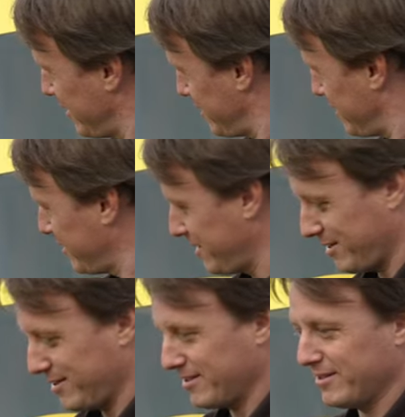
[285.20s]

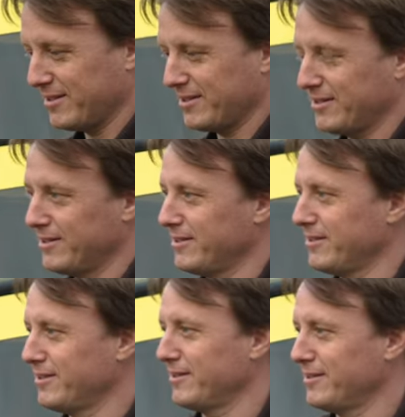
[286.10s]

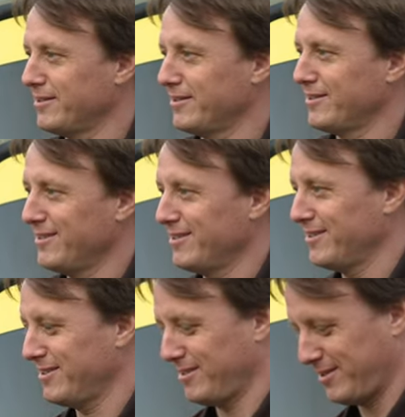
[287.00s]

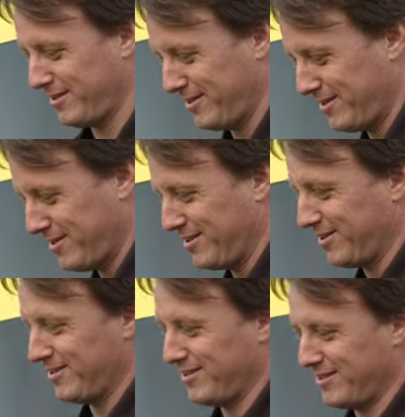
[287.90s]

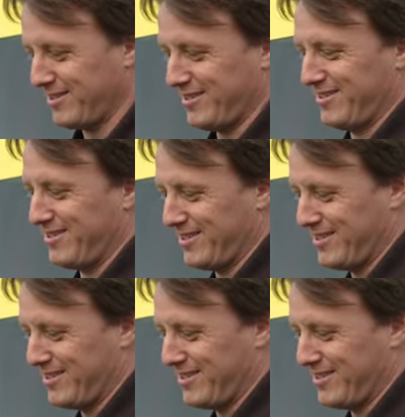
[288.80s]
[no speech]